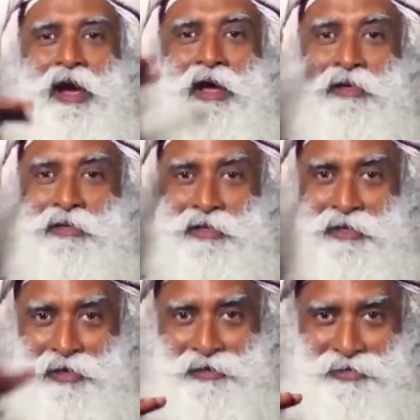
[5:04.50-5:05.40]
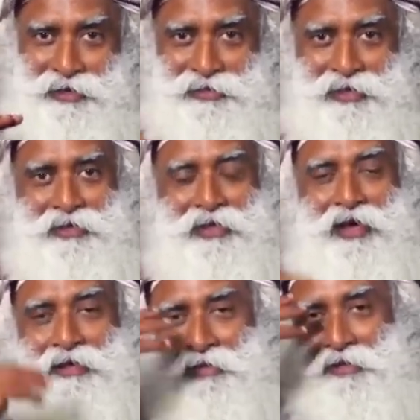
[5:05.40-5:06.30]
and trinetras are
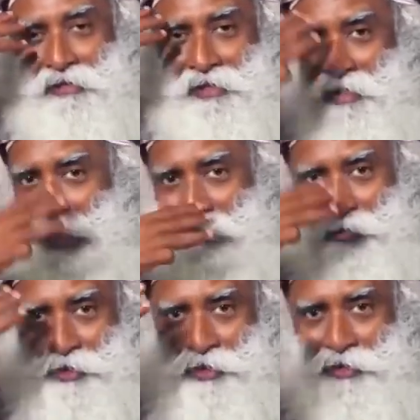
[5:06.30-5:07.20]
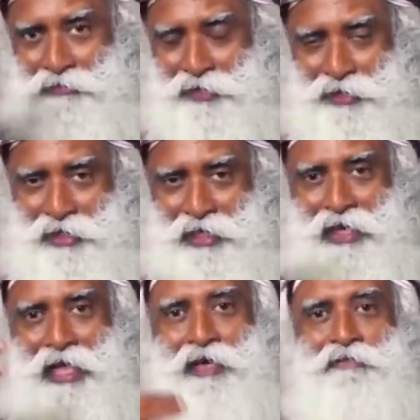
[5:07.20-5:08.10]
there, the three dimensions of seeing
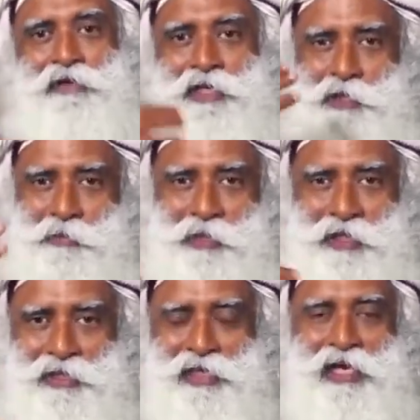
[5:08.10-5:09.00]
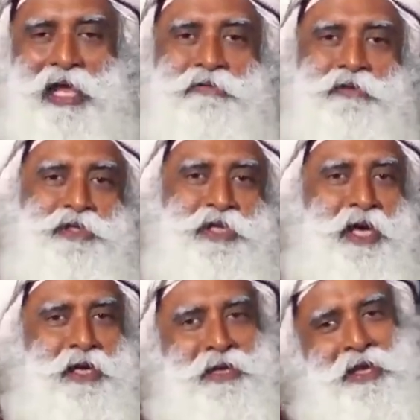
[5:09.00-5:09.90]
life and experiencing life is
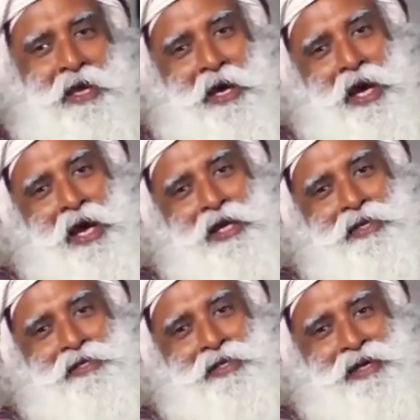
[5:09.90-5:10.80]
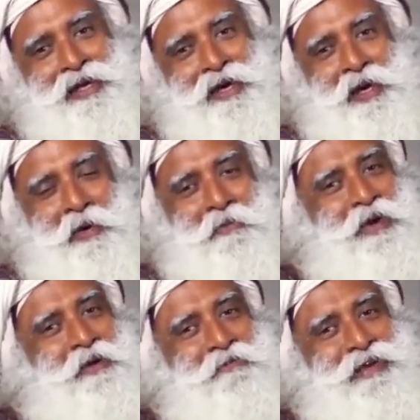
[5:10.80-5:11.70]
there, and uh,
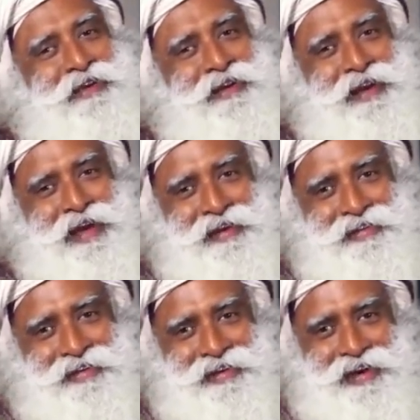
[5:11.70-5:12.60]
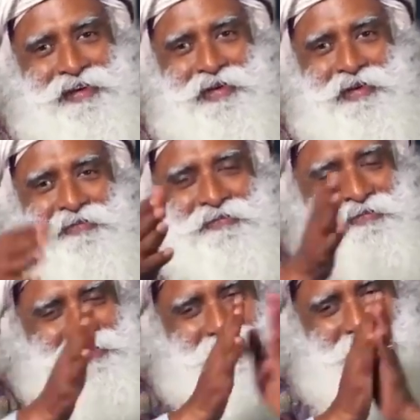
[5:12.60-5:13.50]
we are very glad
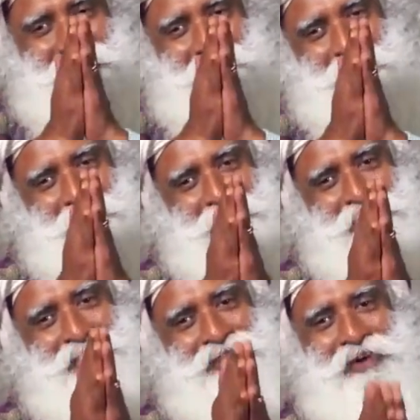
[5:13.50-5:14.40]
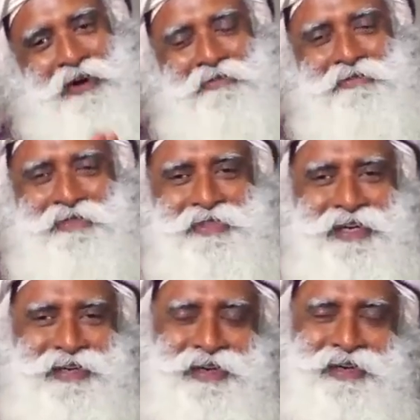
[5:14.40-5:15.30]
the Trimurtis of
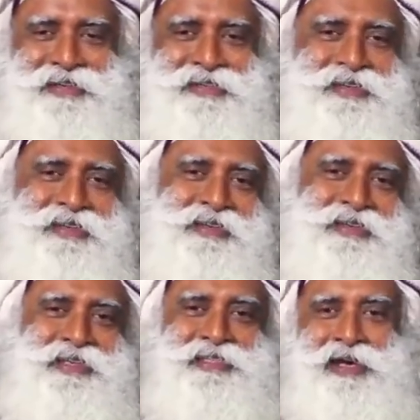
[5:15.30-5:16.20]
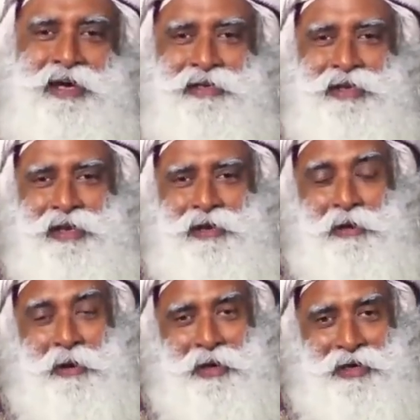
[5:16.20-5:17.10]
Shankar, Ishan and
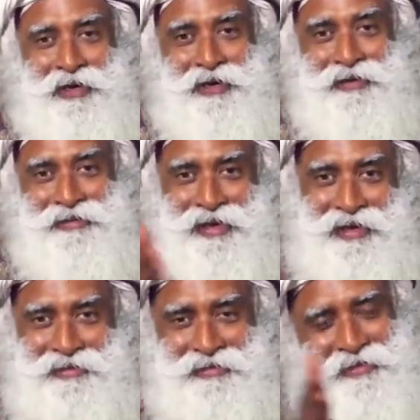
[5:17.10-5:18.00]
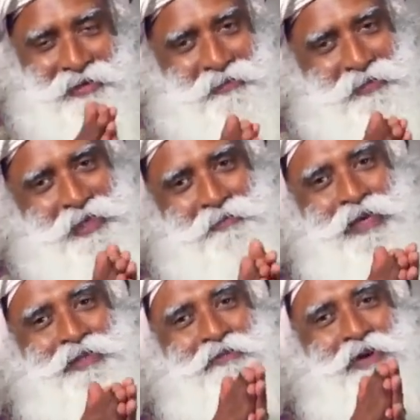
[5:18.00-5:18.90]
Loy are there. Please
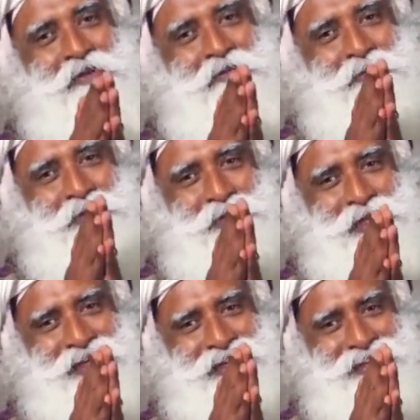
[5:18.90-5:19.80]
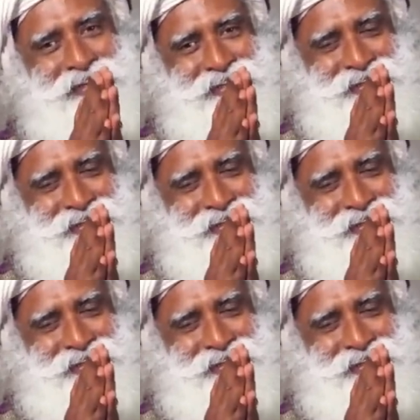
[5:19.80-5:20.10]
make some wonderful music